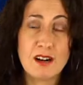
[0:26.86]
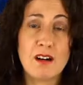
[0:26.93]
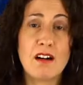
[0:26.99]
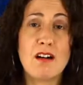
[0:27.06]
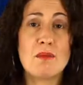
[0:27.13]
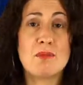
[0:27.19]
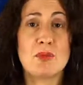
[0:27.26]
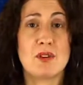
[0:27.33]

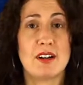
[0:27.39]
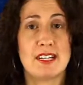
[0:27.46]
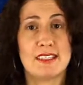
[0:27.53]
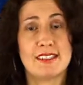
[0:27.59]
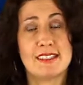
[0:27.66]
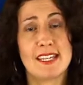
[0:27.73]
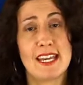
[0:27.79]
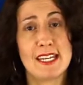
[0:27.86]
Oh boy,
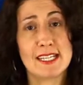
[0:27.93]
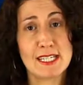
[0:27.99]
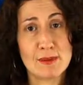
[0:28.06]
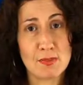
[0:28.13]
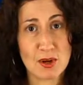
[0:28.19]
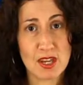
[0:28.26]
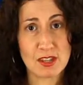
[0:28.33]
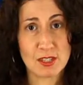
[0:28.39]
take a
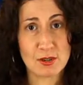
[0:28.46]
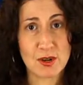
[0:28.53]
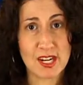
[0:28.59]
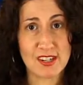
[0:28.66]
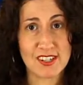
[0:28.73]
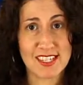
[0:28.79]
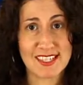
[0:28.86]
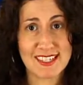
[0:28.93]
deep breath,
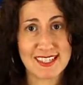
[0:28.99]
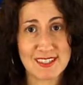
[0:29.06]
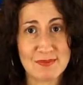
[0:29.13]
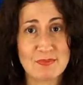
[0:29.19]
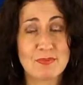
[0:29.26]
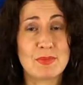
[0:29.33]
Aquarius,